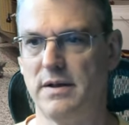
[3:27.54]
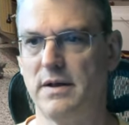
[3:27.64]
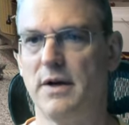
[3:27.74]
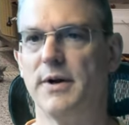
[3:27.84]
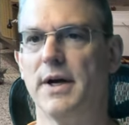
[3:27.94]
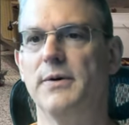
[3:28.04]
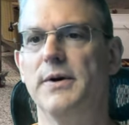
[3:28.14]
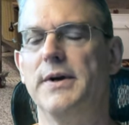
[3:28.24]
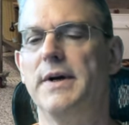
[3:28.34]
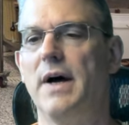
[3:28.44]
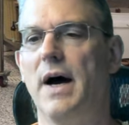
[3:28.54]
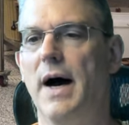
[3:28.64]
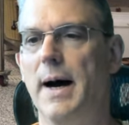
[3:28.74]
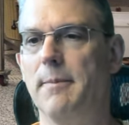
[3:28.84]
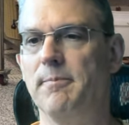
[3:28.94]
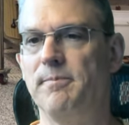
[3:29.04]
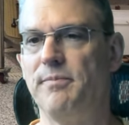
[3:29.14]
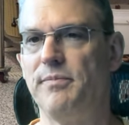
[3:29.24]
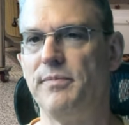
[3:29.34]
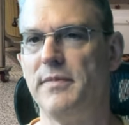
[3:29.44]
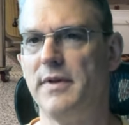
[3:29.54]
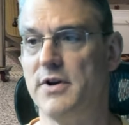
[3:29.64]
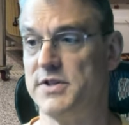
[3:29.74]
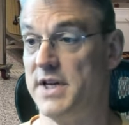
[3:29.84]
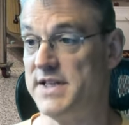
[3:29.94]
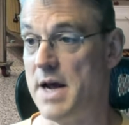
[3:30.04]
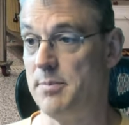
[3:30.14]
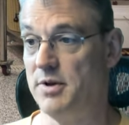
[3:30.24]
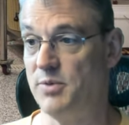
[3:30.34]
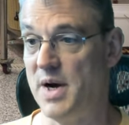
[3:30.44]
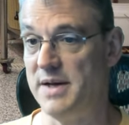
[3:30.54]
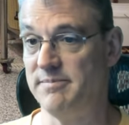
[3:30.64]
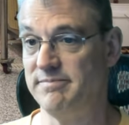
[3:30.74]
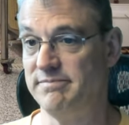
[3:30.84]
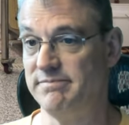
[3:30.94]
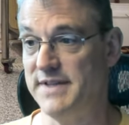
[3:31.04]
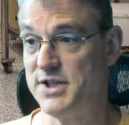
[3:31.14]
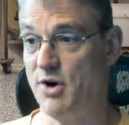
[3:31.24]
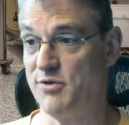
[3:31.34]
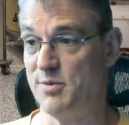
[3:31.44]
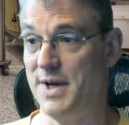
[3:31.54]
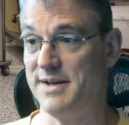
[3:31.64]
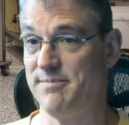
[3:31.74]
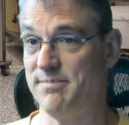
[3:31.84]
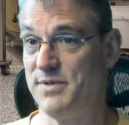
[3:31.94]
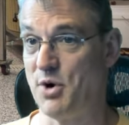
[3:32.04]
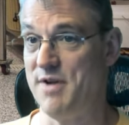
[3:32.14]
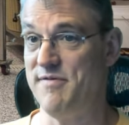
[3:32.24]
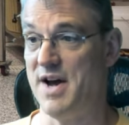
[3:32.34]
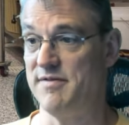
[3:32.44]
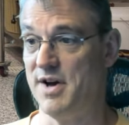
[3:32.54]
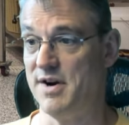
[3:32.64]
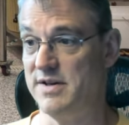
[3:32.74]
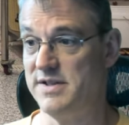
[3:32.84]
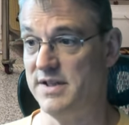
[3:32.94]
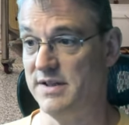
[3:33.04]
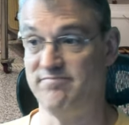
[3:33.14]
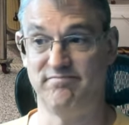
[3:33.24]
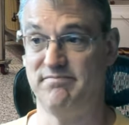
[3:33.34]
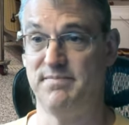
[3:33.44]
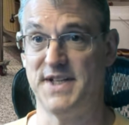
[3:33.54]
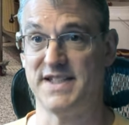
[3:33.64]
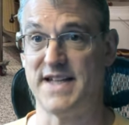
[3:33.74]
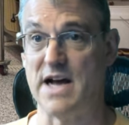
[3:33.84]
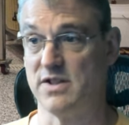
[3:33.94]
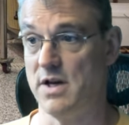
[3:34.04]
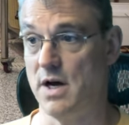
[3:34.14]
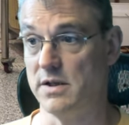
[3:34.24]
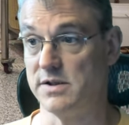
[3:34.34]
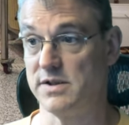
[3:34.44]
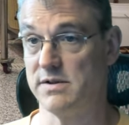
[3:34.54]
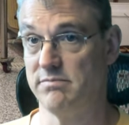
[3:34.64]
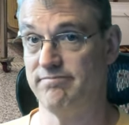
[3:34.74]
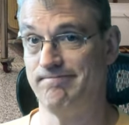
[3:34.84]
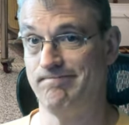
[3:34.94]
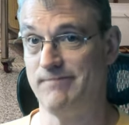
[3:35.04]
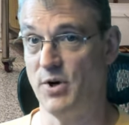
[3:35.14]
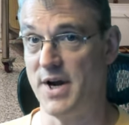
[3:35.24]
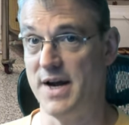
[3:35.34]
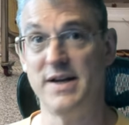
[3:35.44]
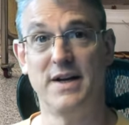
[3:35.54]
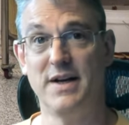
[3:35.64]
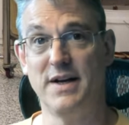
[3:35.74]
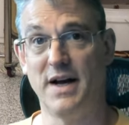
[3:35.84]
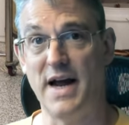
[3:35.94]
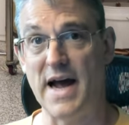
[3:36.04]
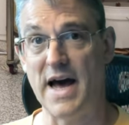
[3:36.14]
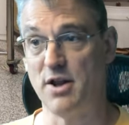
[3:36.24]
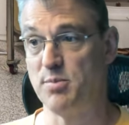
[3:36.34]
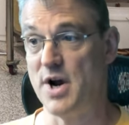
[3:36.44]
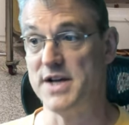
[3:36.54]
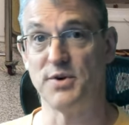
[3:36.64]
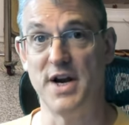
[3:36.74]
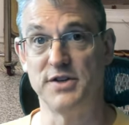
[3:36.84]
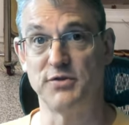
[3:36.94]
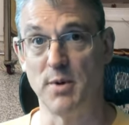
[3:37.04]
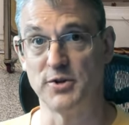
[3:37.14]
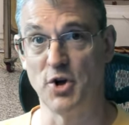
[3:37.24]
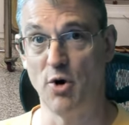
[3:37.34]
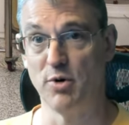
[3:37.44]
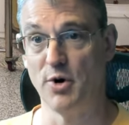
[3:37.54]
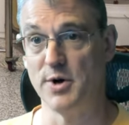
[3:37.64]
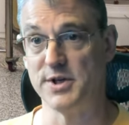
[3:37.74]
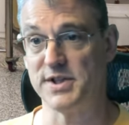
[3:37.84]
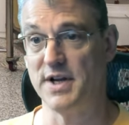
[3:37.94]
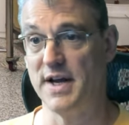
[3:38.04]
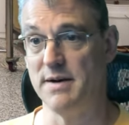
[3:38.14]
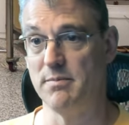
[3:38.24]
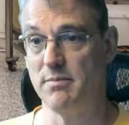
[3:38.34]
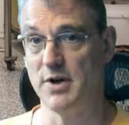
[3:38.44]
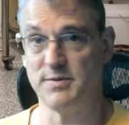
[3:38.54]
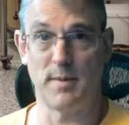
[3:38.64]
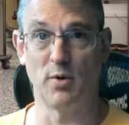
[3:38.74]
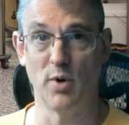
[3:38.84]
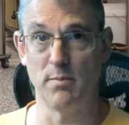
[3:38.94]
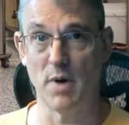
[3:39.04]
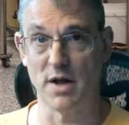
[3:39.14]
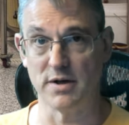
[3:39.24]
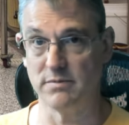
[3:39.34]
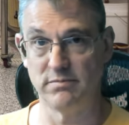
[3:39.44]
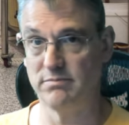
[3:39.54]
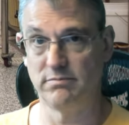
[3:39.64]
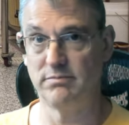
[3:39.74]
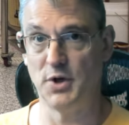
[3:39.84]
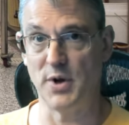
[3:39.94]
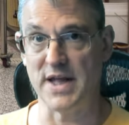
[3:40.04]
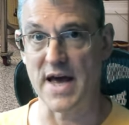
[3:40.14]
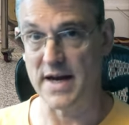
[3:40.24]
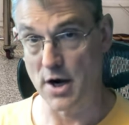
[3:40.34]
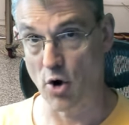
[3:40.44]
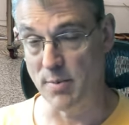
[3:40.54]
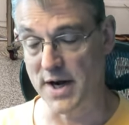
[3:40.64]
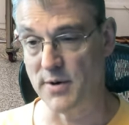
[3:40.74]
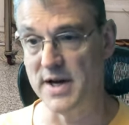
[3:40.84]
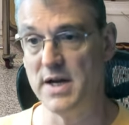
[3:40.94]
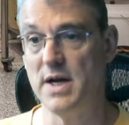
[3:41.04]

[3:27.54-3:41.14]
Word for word: There we go. Um, there's an example of one. These go from like 3,500 to $6,000. Okay. Out of the price range for most homebrewers, and most people wouldn't bother doing that at home anyway.